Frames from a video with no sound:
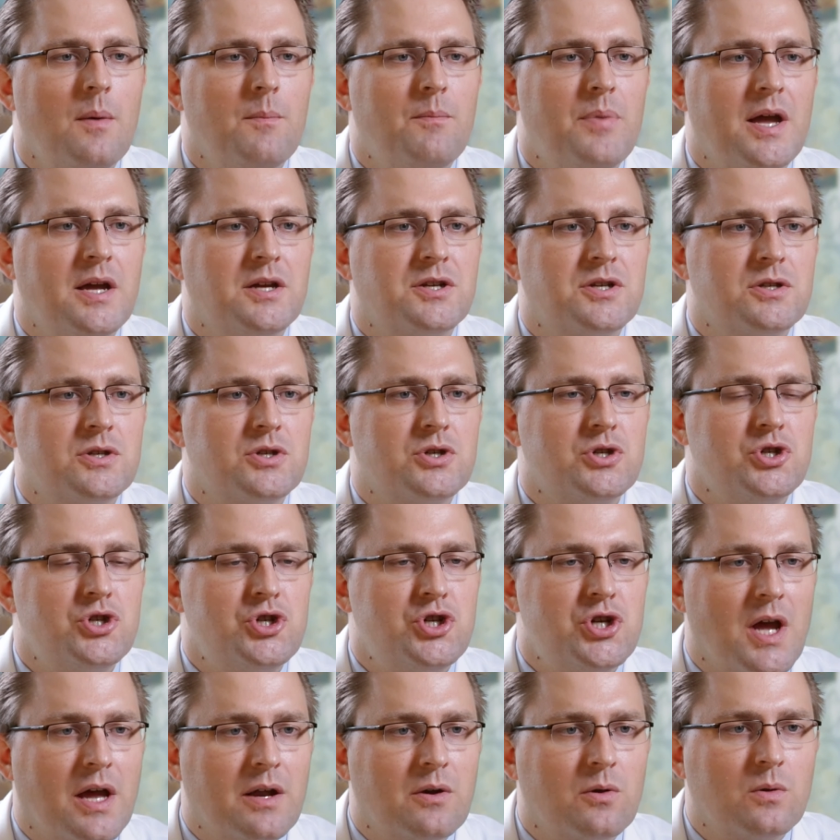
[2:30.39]
Patients
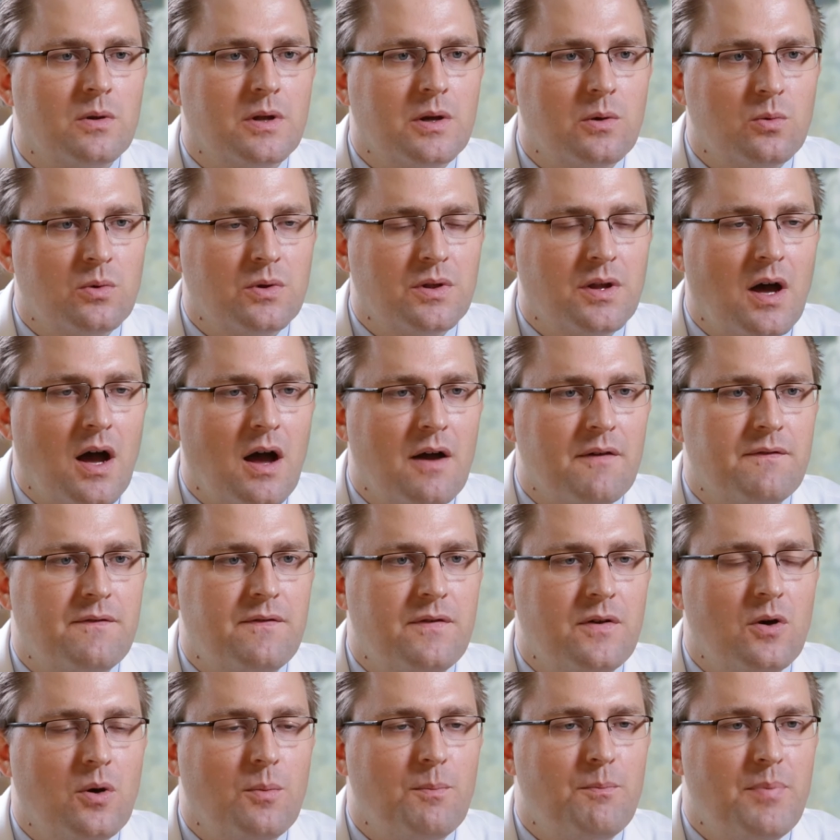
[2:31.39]
generally will not
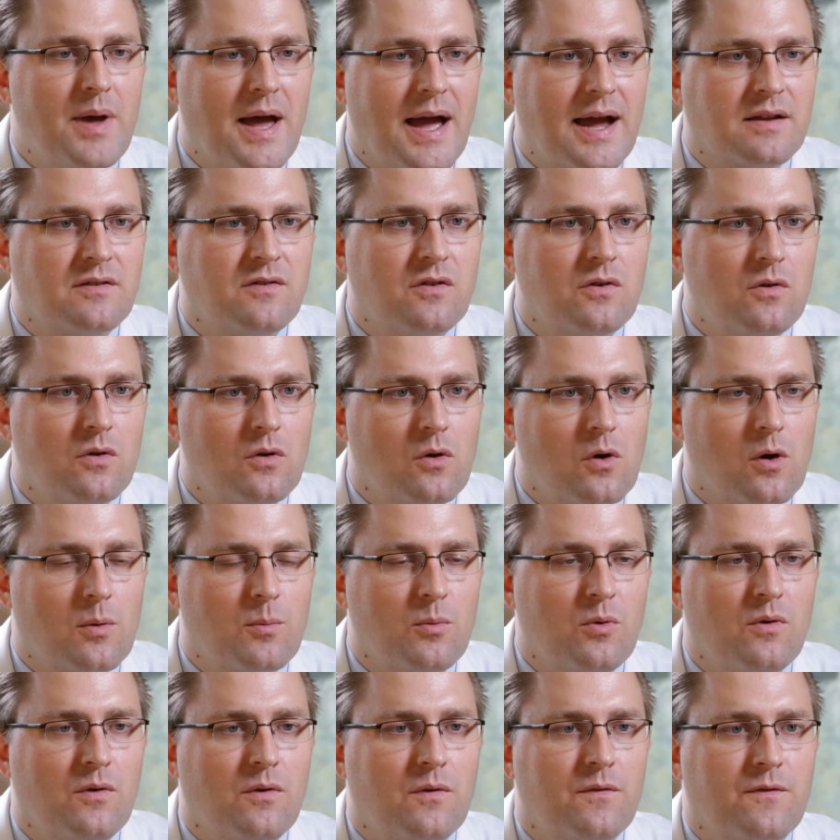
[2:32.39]
feel back to
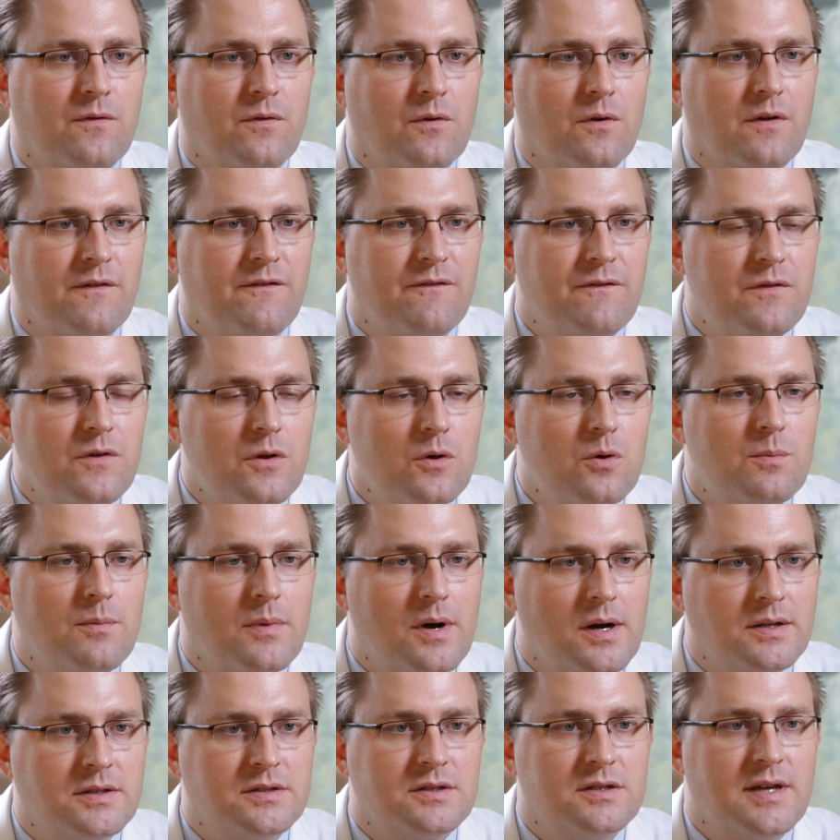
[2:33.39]
normal for a few
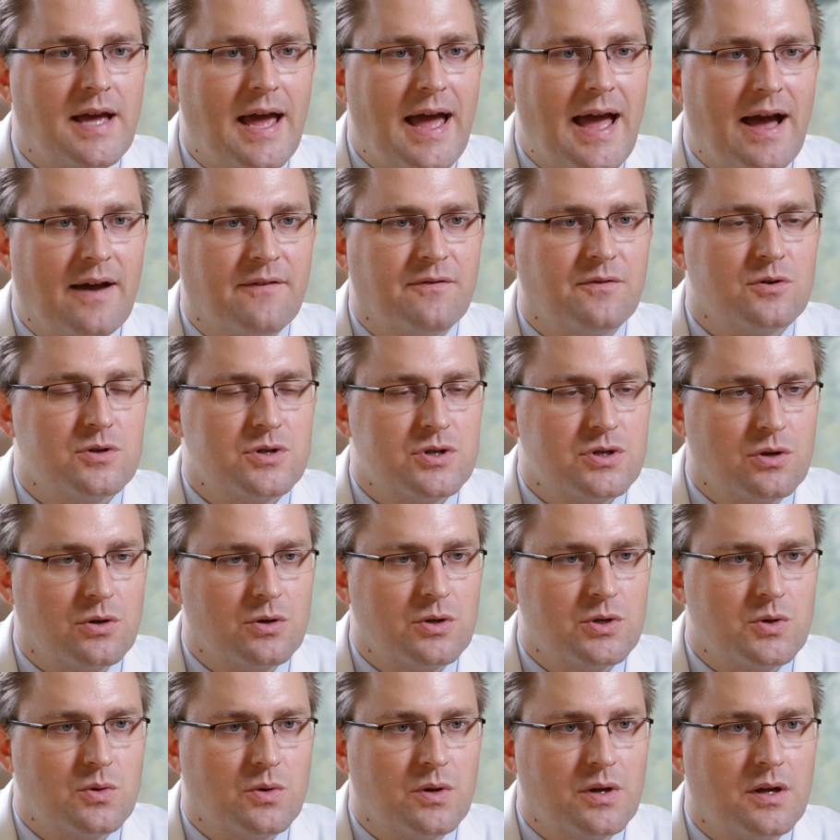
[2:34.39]
months after
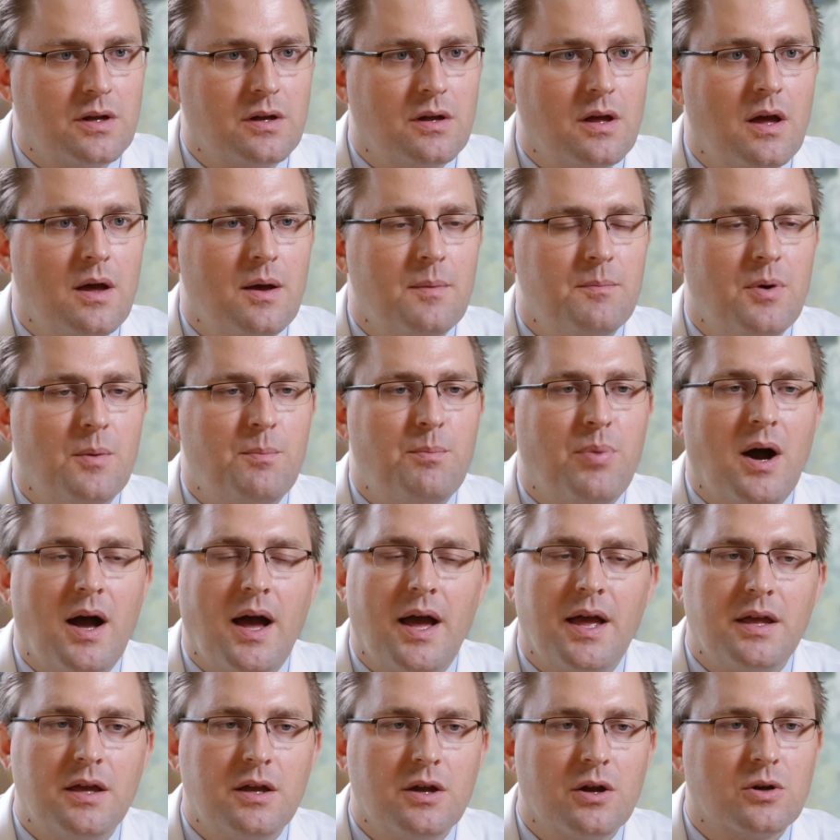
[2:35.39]
surgery, but
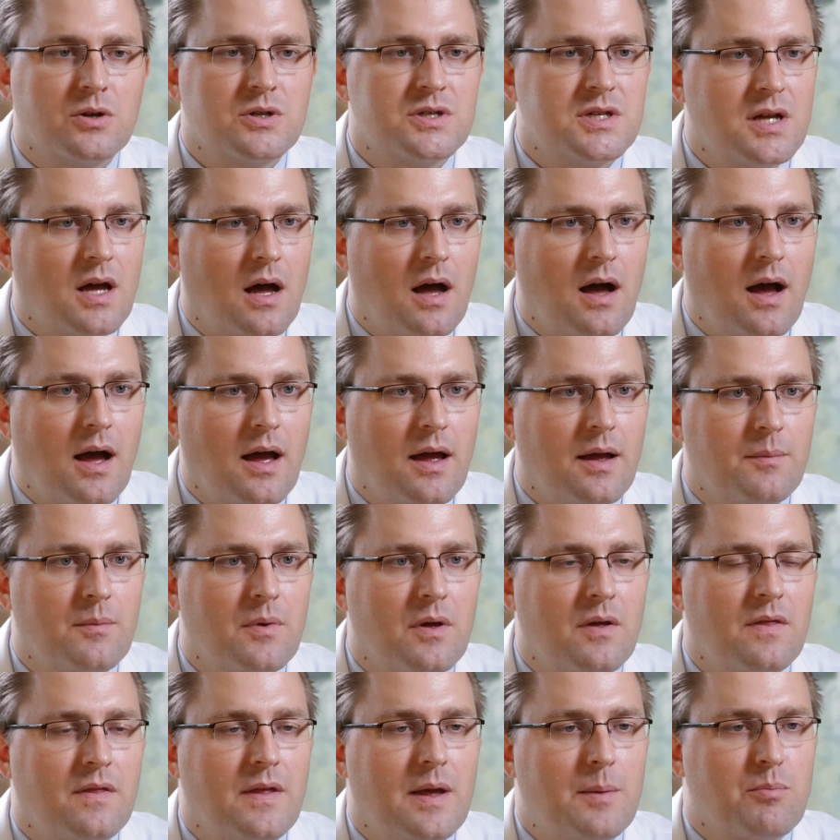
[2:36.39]
by a year's
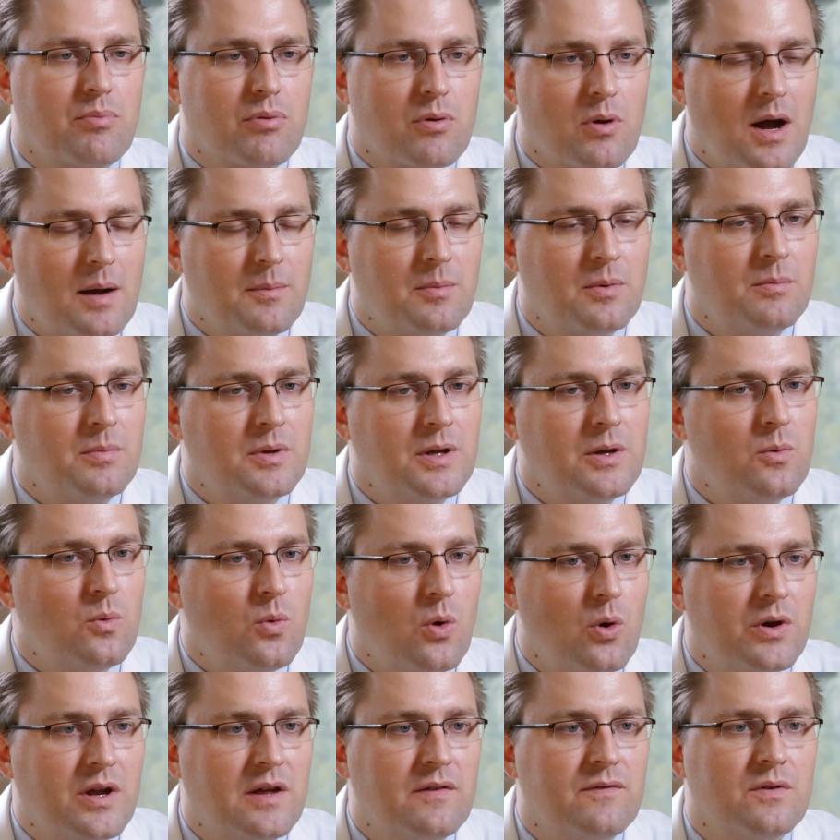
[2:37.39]
time, they probably
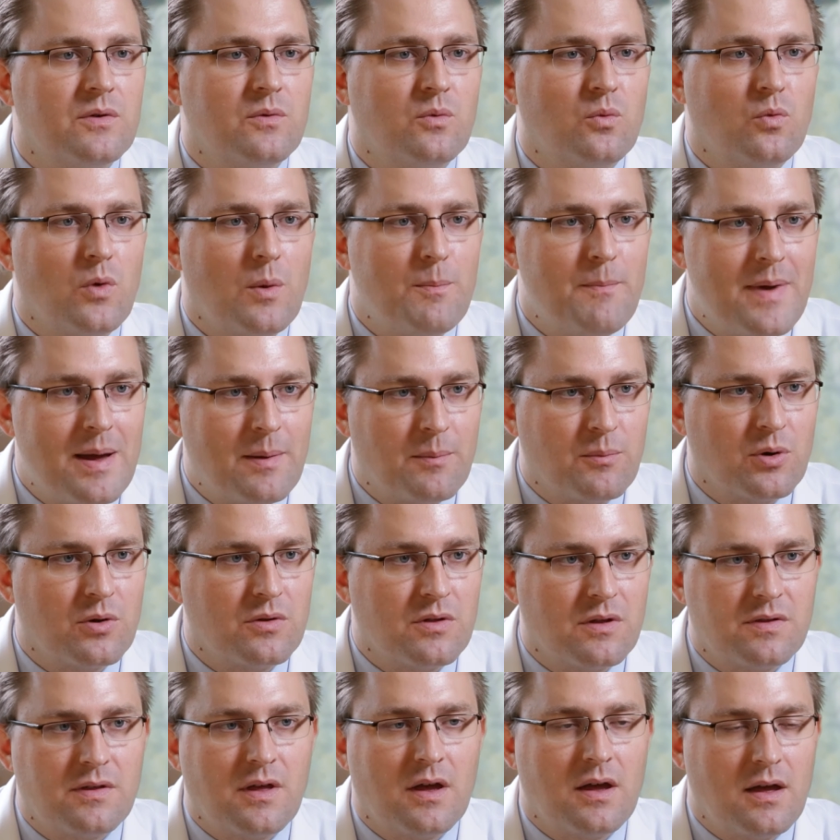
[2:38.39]
won't even remember
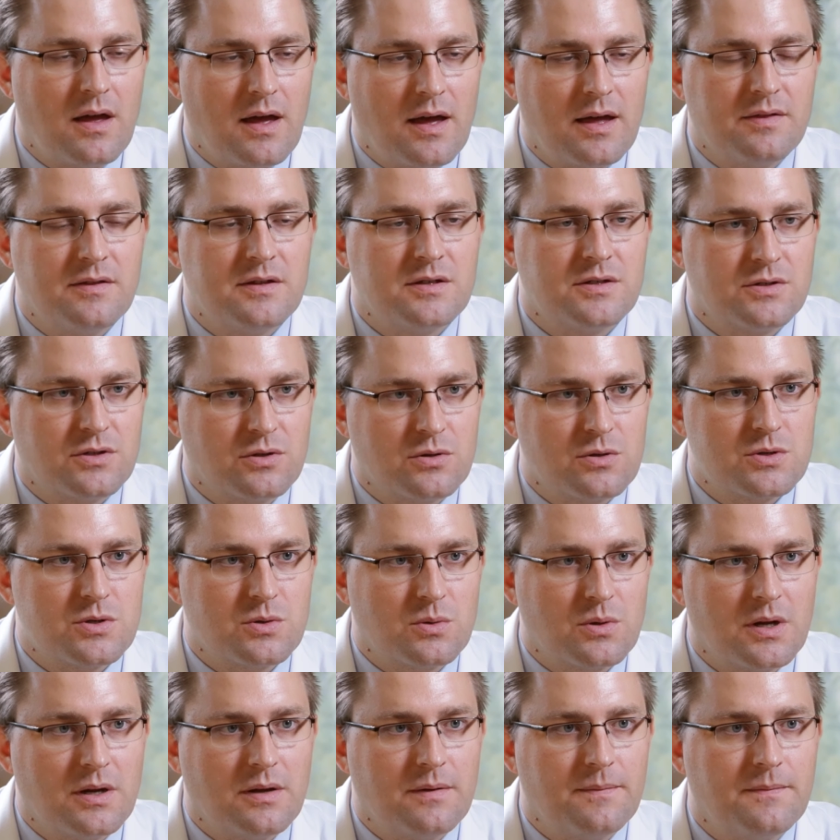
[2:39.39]
that they had the
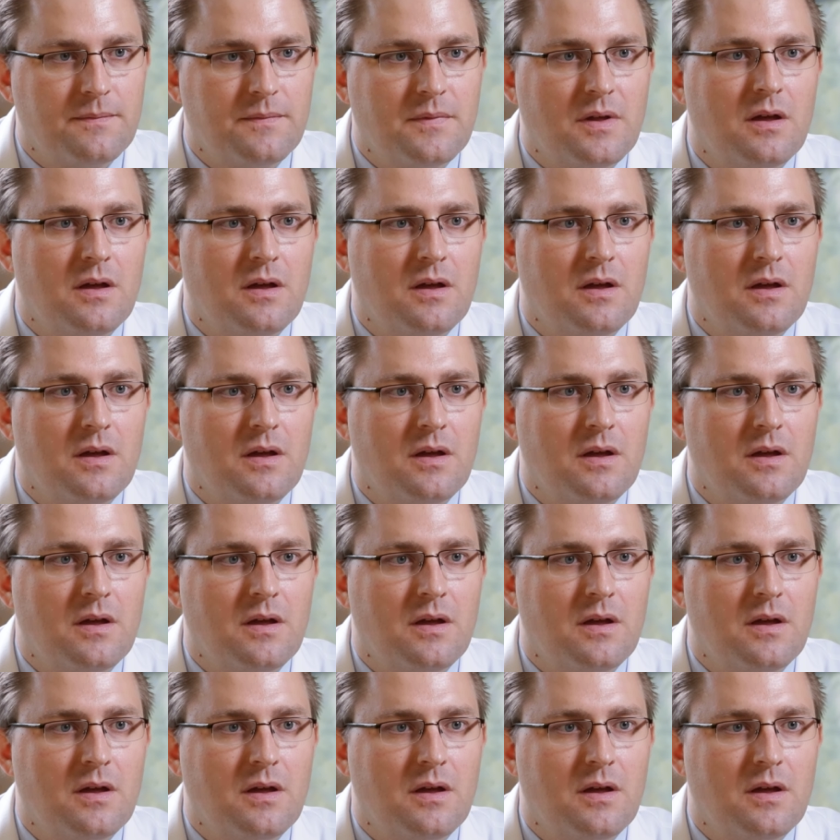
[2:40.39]
surgery.